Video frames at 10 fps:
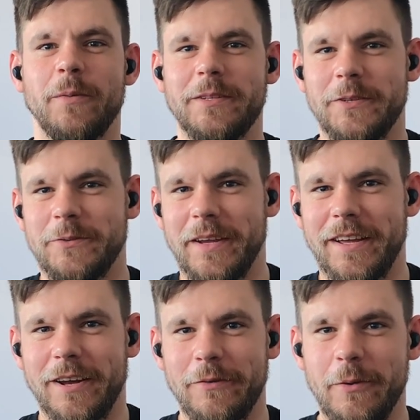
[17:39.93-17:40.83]
you want to drink a
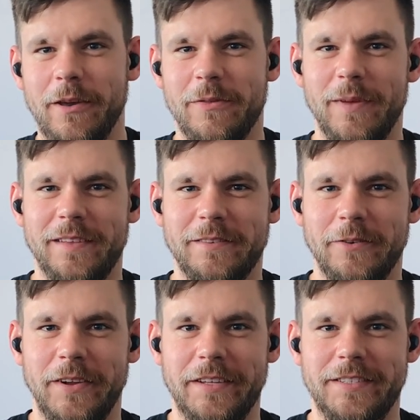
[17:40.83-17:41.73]
coffee with me and
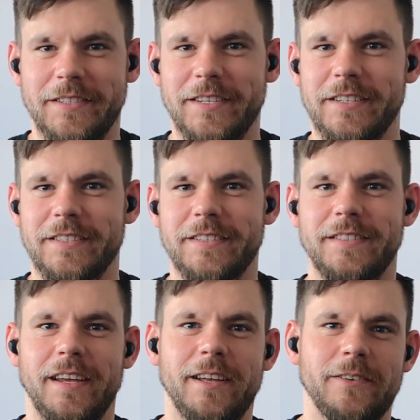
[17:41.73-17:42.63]
Chris, just
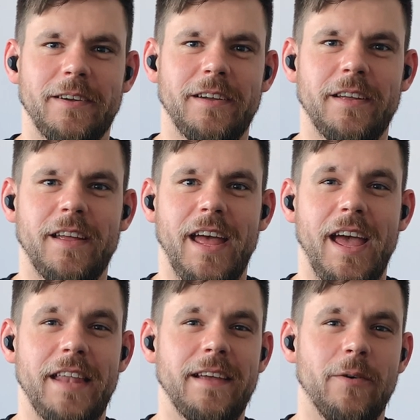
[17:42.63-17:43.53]
take a look
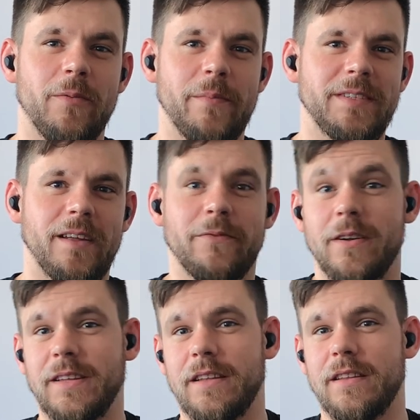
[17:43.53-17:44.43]
at our website
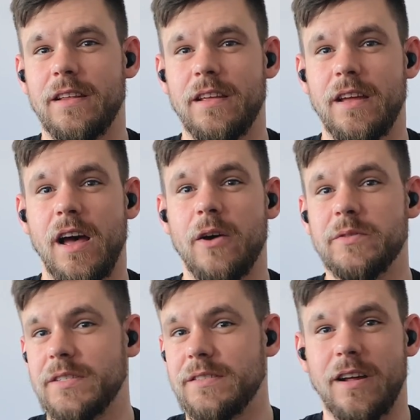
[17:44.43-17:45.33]

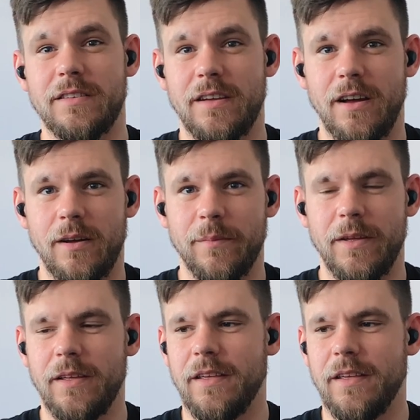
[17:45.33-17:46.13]
frontendhouse.com